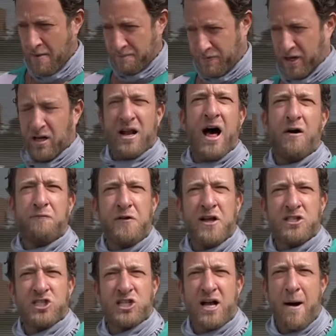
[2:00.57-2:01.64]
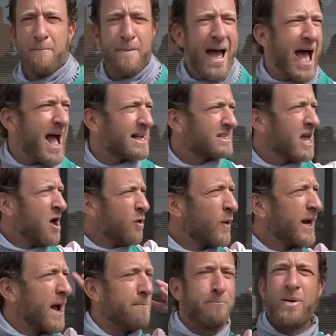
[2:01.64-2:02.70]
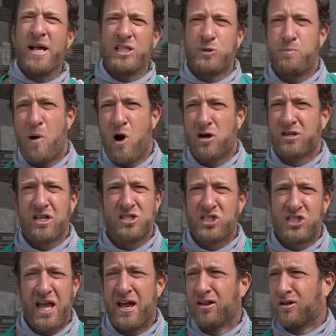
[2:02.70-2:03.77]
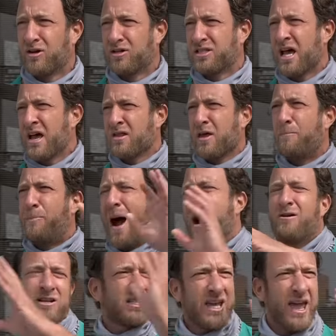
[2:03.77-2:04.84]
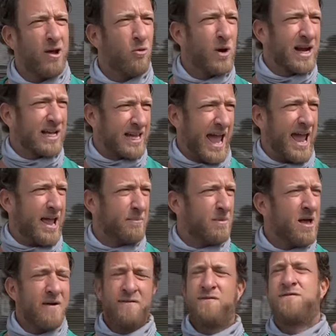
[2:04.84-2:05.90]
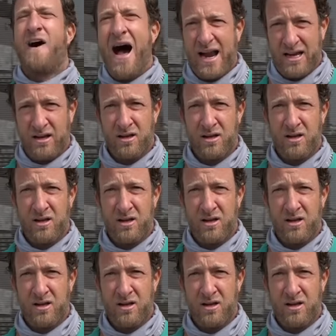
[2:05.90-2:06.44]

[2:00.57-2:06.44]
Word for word: Philadelphia scumbags. We got Pittsburgh, the Steelers. The Pirates can't win a game. Fine.